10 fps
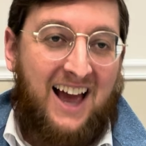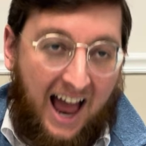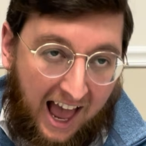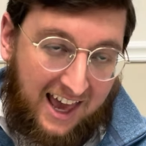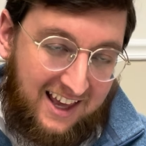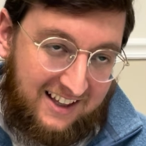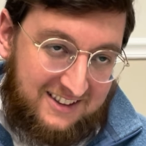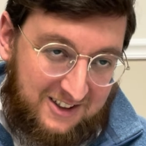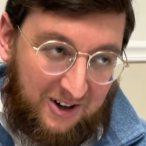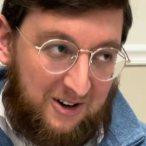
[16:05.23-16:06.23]
I
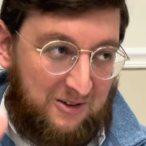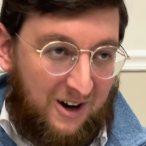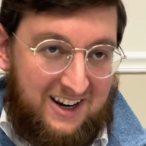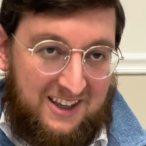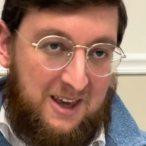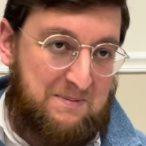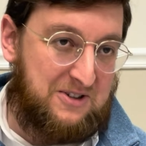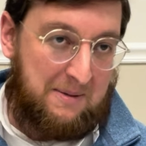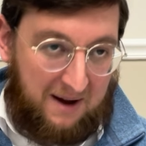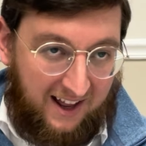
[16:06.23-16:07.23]
don't want to keep
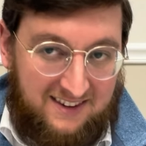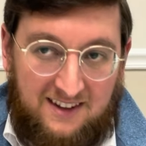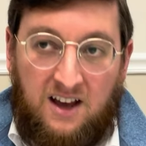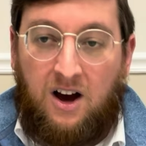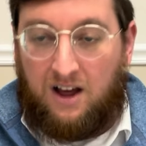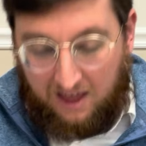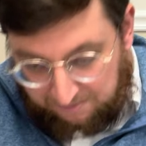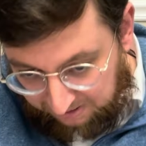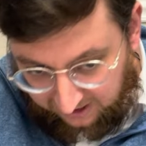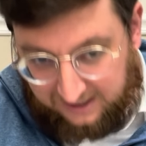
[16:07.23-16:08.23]
Shabbat.
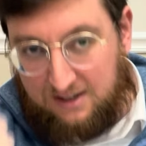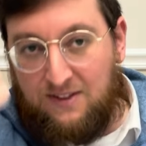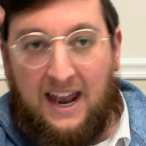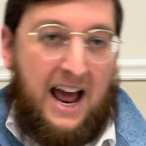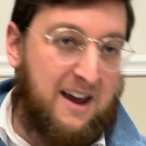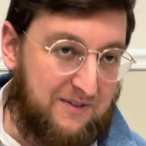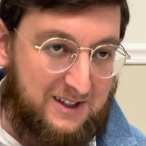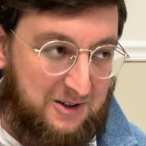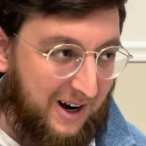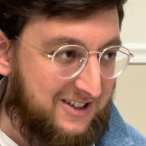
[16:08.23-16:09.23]
Because of that, I have
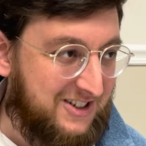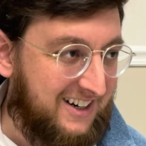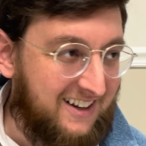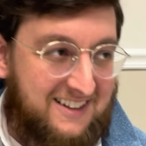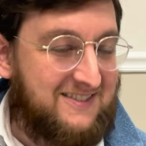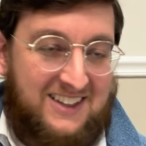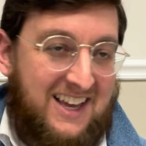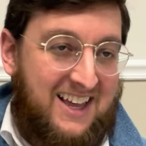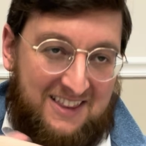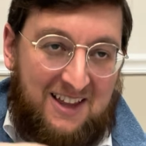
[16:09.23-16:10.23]
this question.
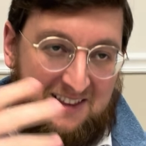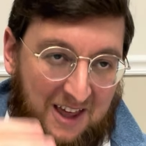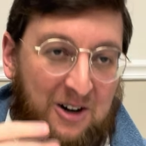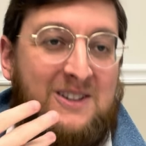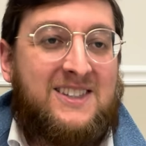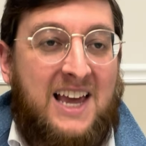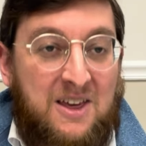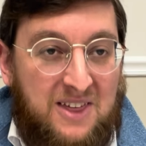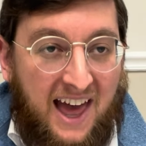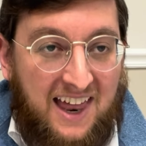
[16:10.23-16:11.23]
They don't
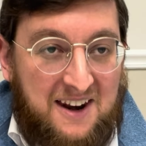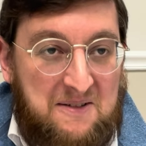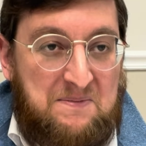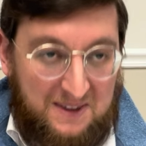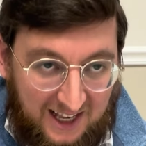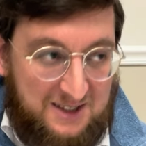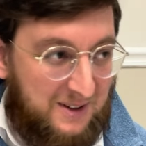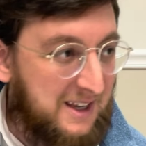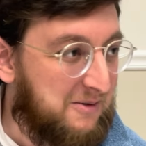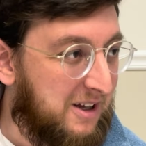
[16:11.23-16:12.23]
say that, but that's
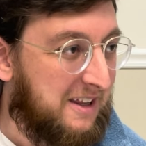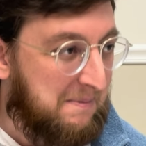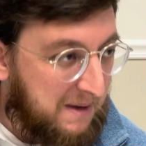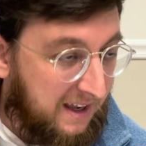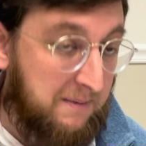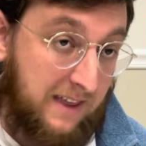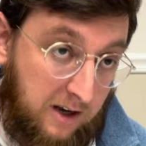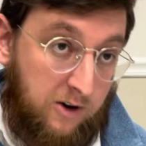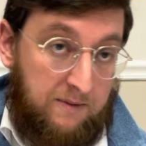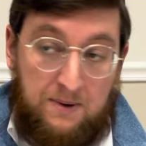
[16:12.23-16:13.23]
what they really mean.
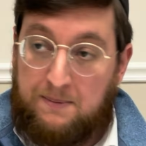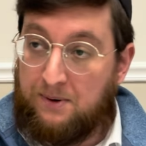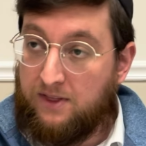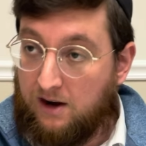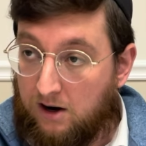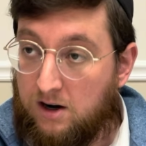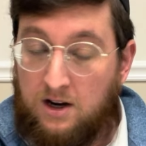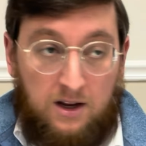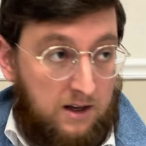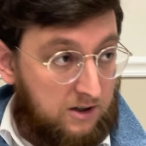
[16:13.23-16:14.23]
Then you have people that are
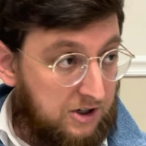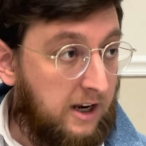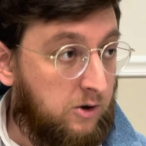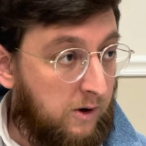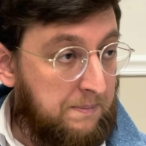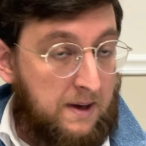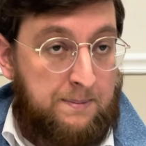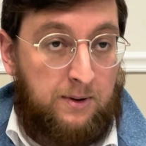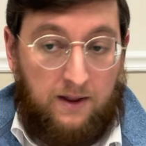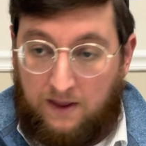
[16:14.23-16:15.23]
genuine
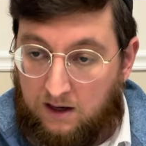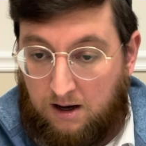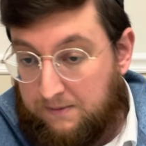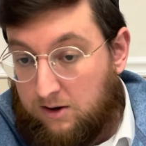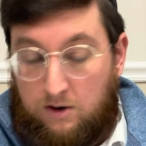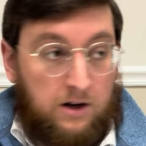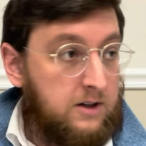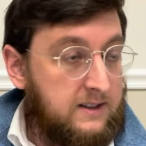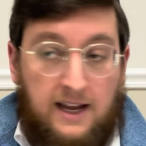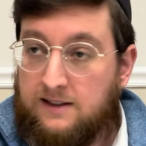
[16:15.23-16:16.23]
people, and they come, they don't
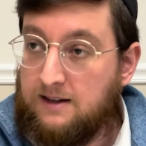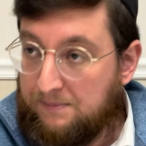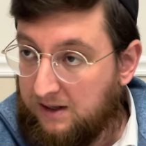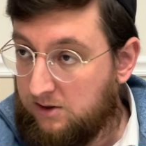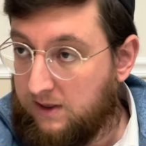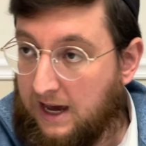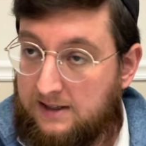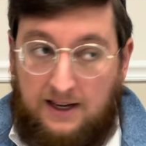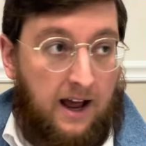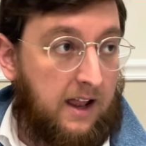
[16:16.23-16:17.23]
understand something, so they
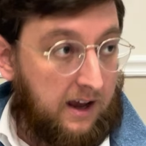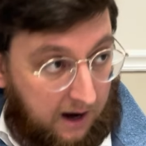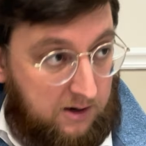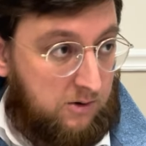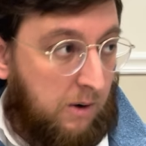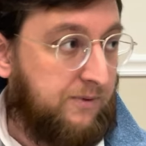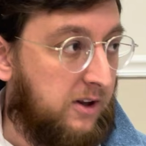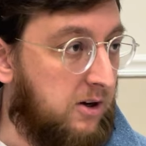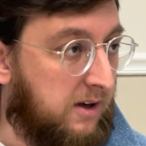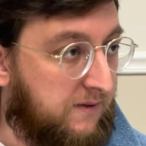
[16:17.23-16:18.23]
ask halacha, and you
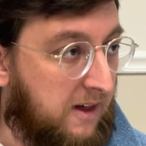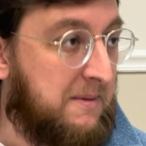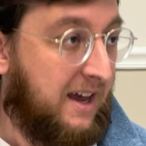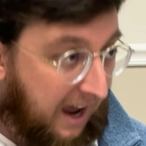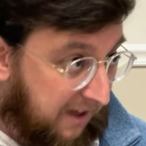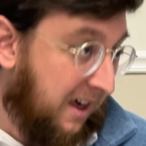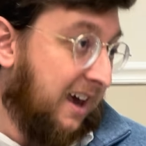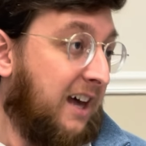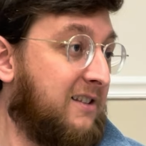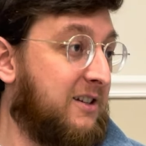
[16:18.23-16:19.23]
hopefully you give them, and
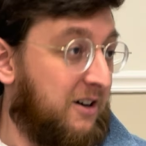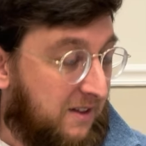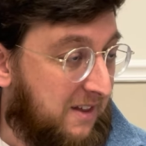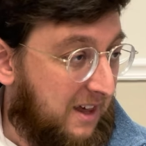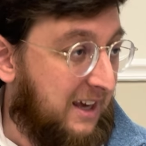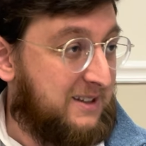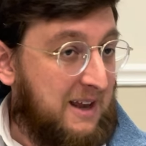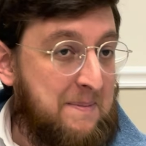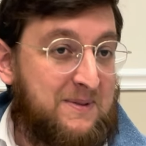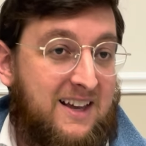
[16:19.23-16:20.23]
they answer, they
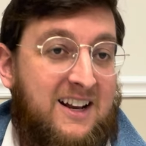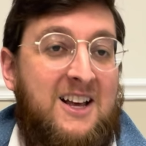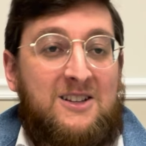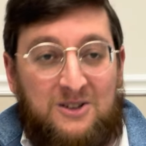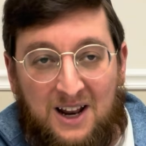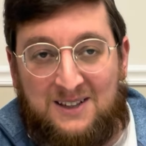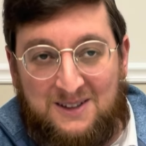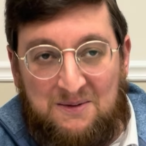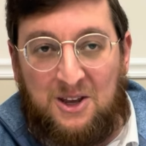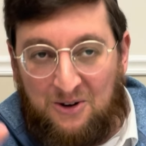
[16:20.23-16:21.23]
accept it. So it has
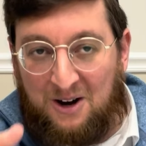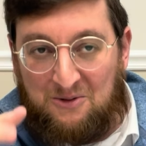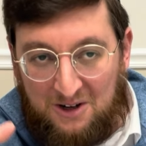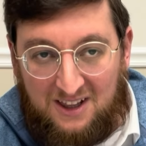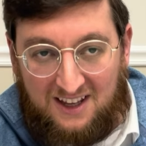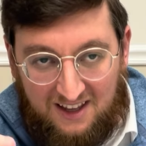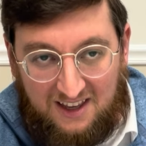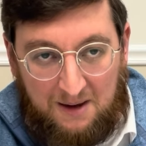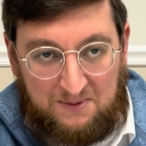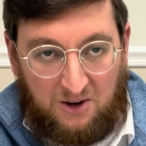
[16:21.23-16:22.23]
to be, you want to really
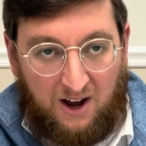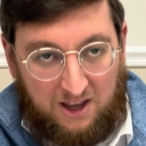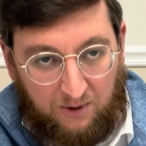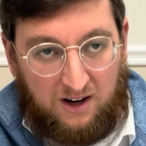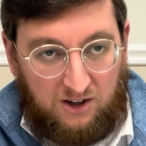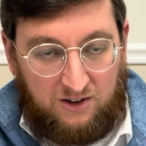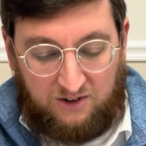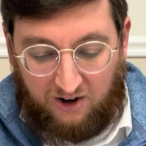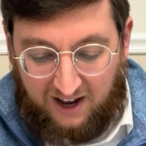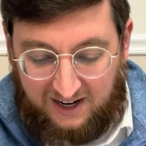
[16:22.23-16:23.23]
keep Torah, you want to learn
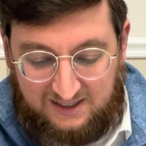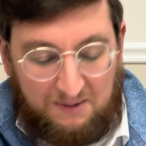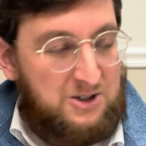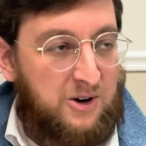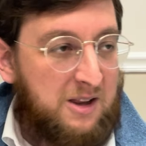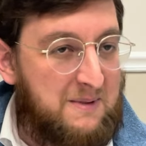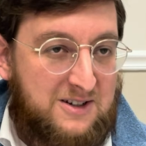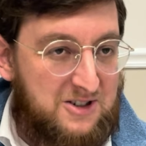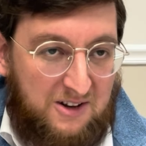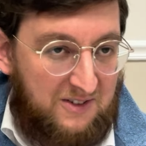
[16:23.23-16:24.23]
Torah, it has to be Shoel
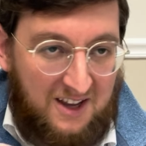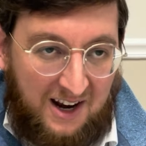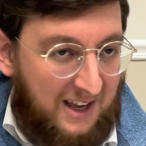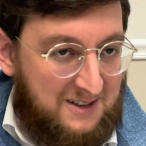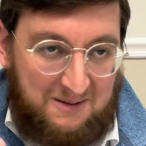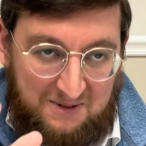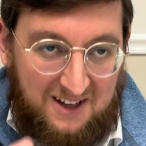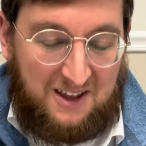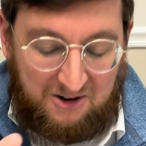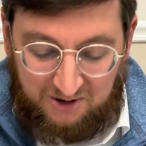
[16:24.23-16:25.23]
HaMeshiv. It has to
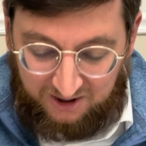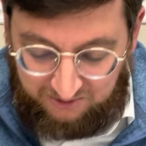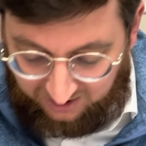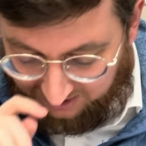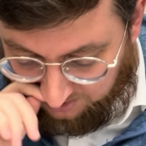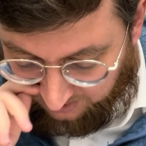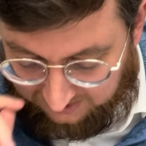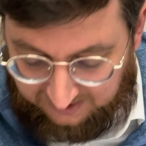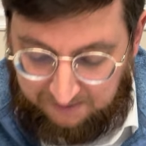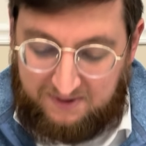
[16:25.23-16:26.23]
be that you're really willing to
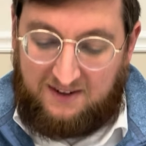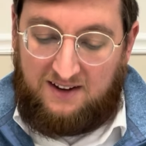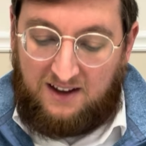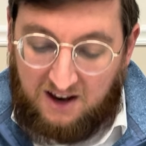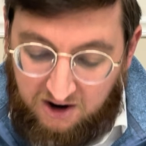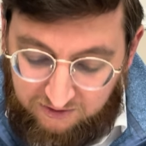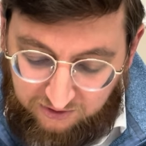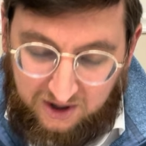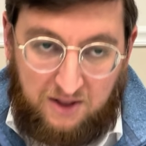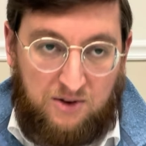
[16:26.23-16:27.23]
accept.
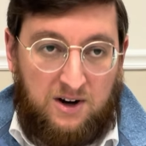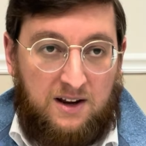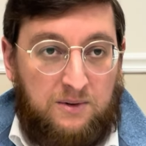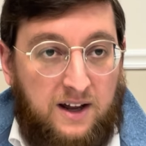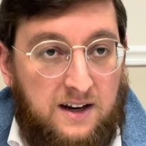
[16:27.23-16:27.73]
43. What?